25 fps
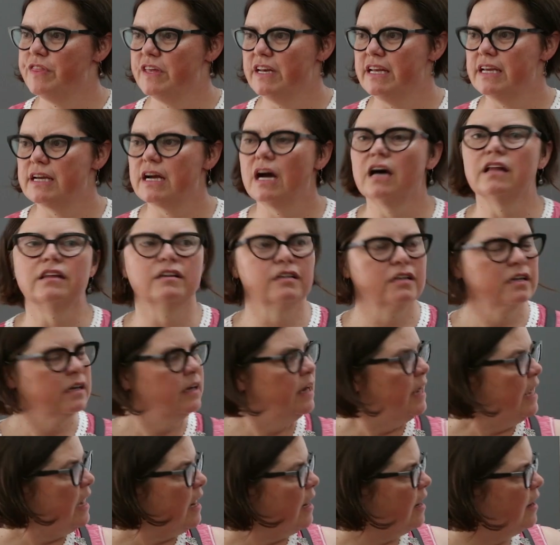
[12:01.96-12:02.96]
with any color.
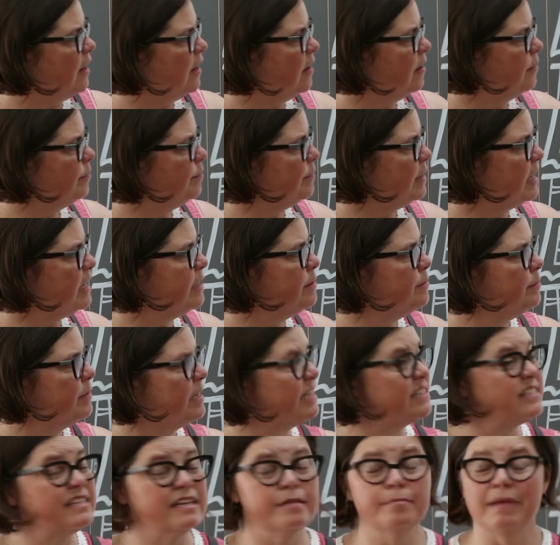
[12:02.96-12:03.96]

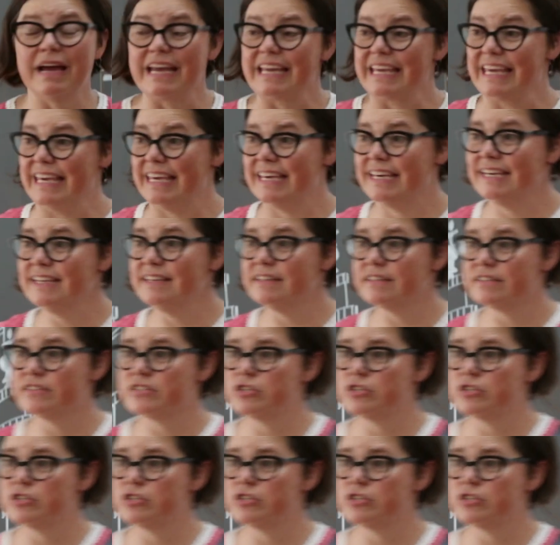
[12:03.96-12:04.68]
It's in my kit,